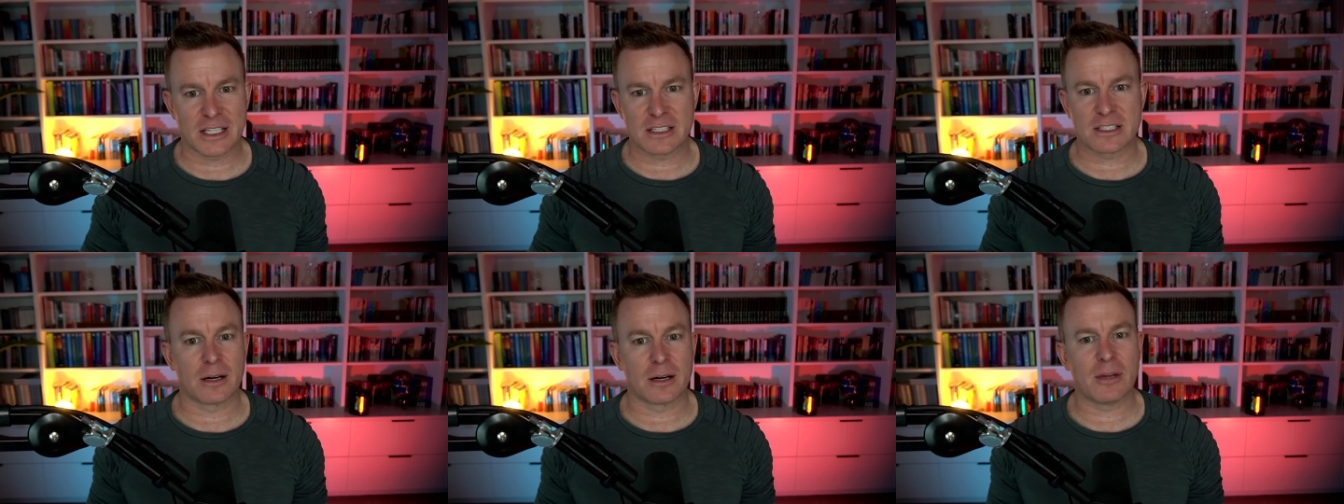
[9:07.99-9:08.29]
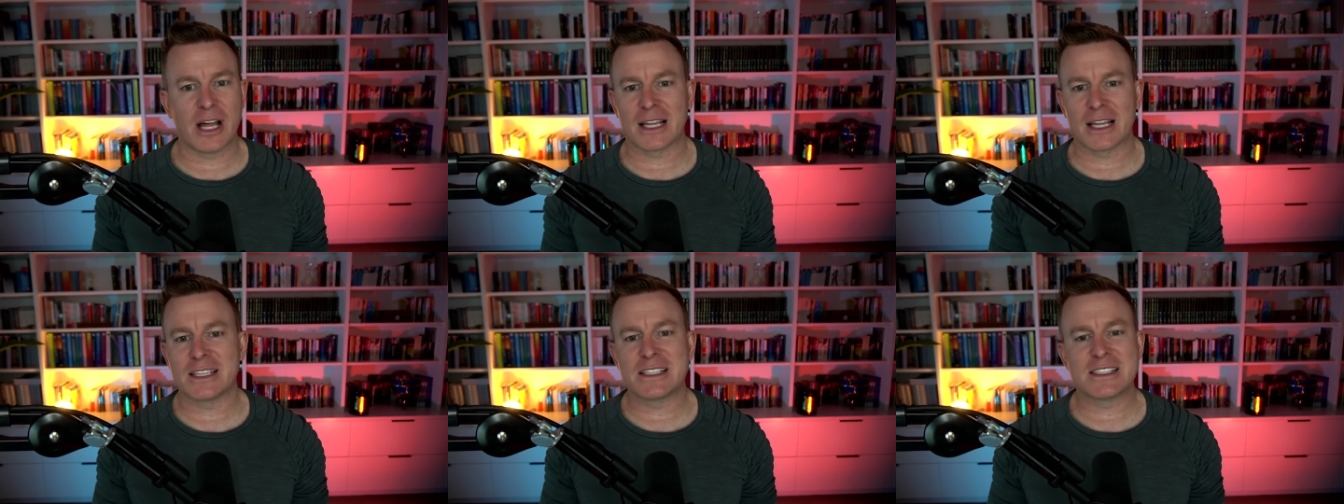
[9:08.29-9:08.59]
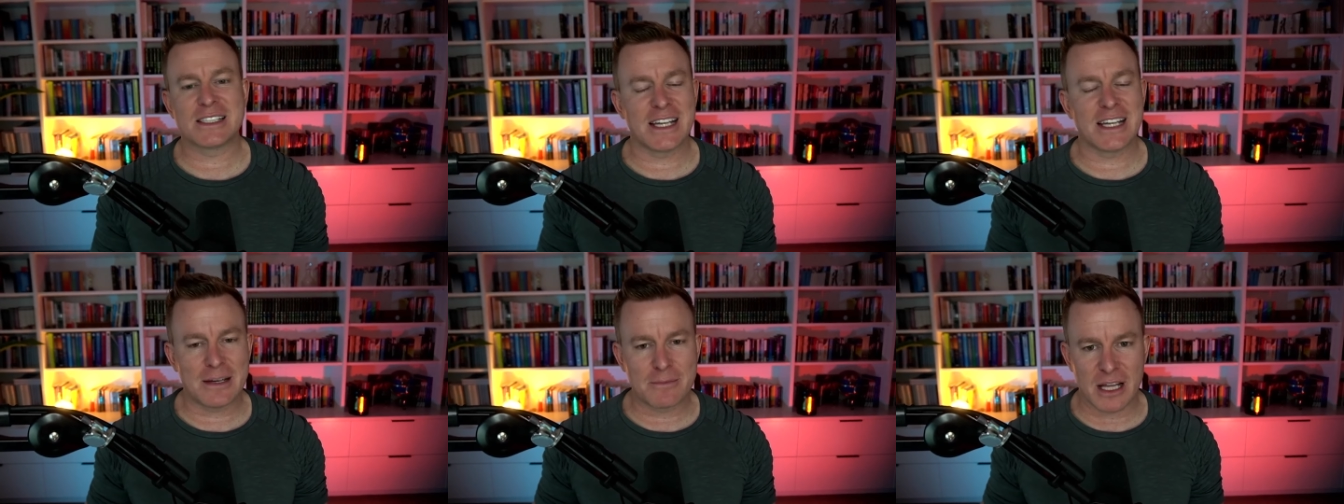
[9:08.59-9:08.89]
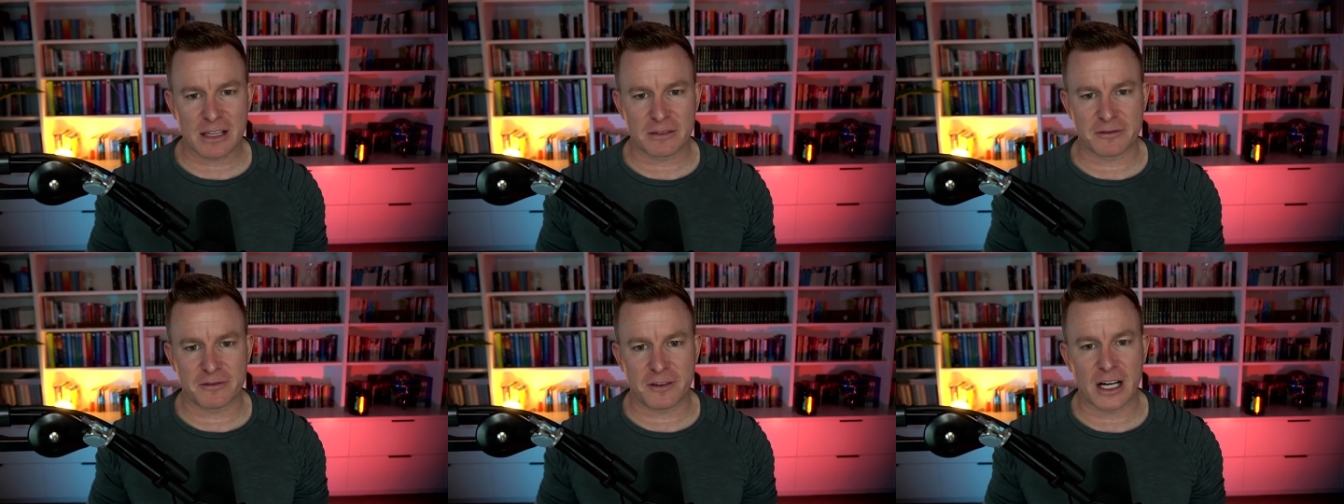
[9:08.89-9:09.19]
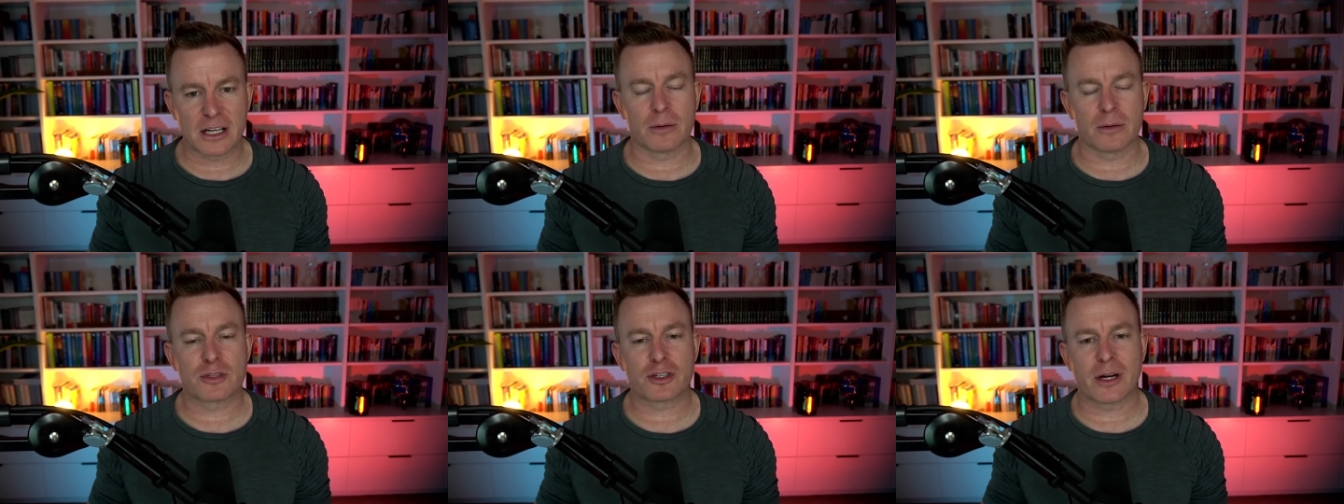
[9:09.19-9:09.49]
And I'm like, listen here,
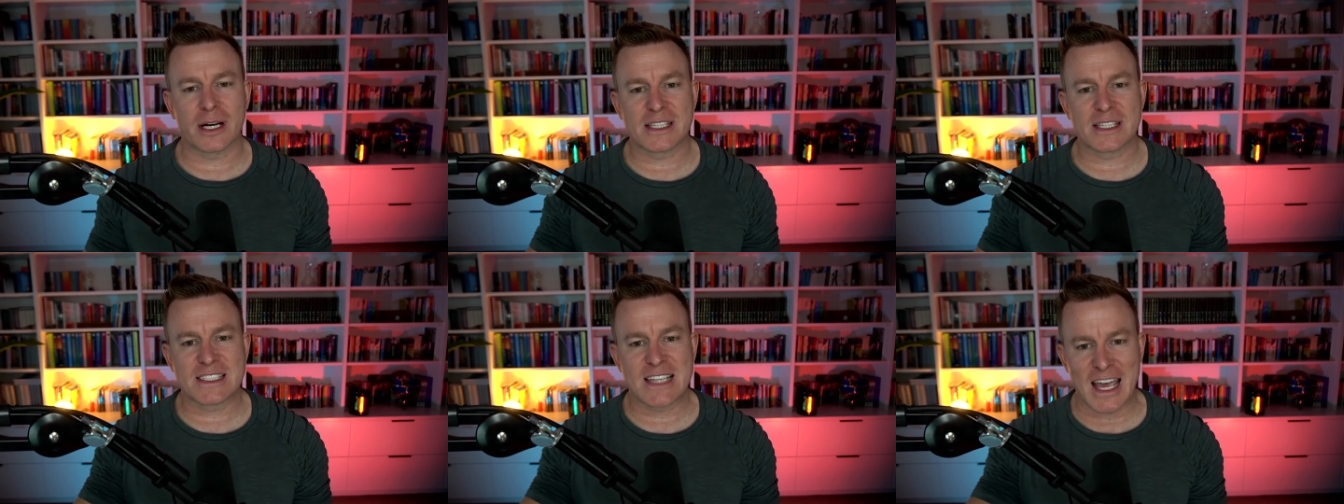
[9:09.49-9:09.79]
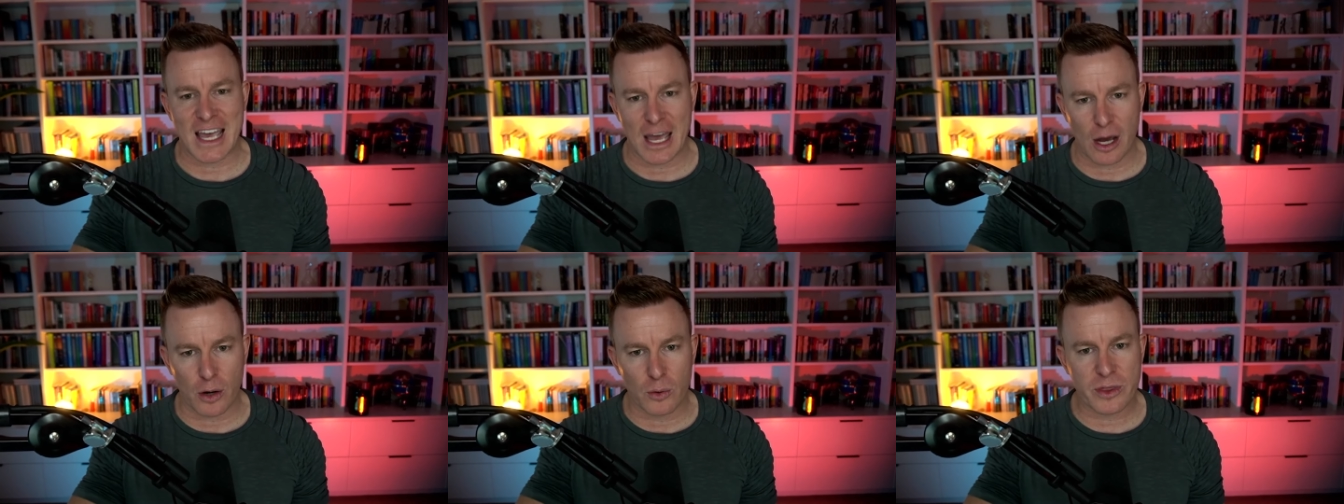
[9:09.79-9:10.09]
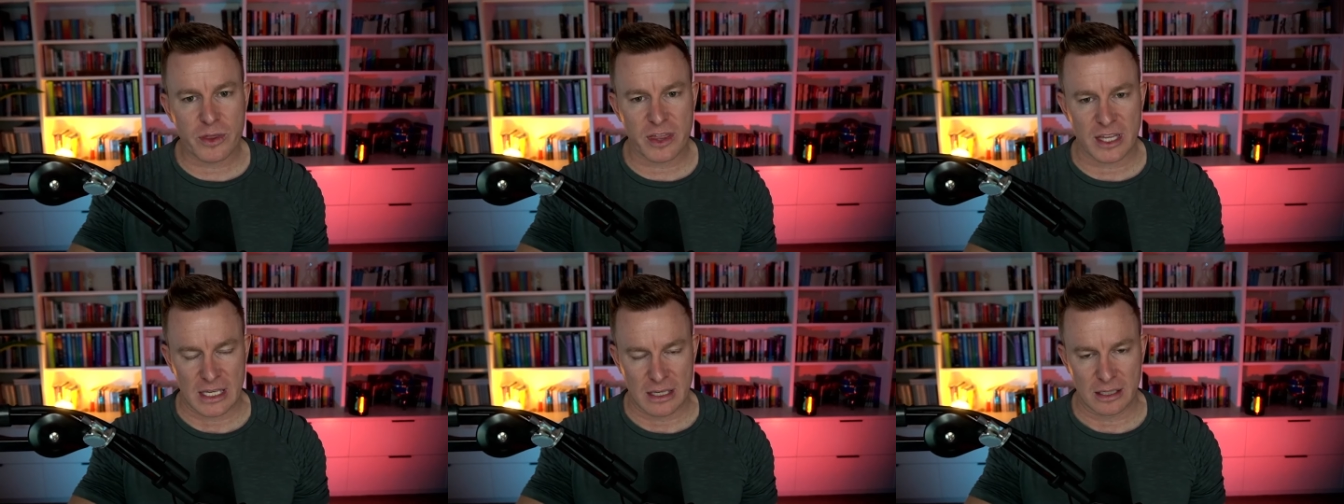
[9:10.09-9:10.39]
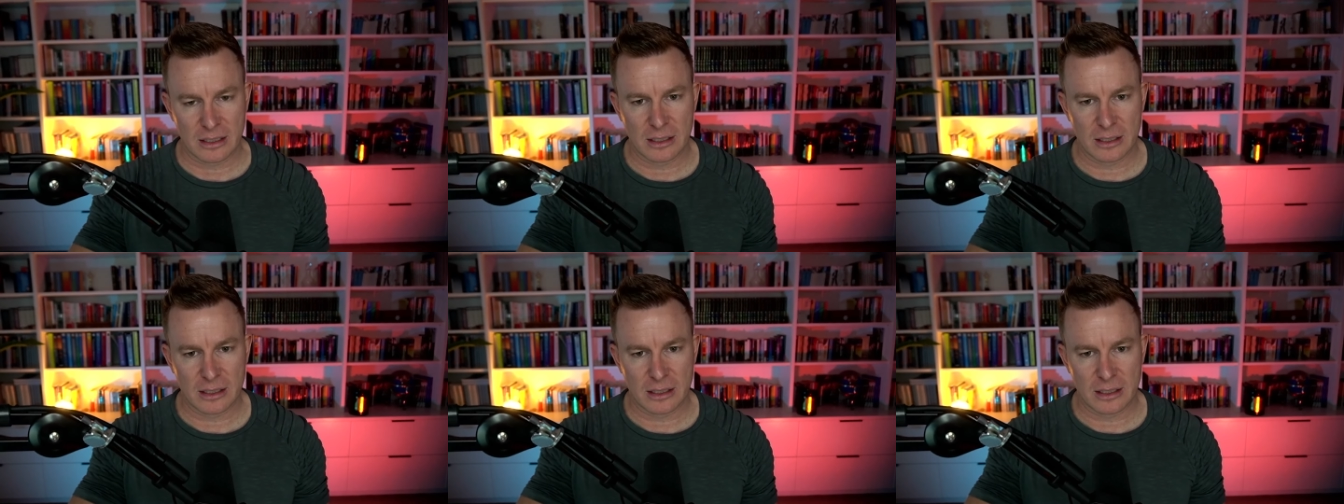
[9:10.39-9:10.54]
motherfucker, I'm trying to stay healthy.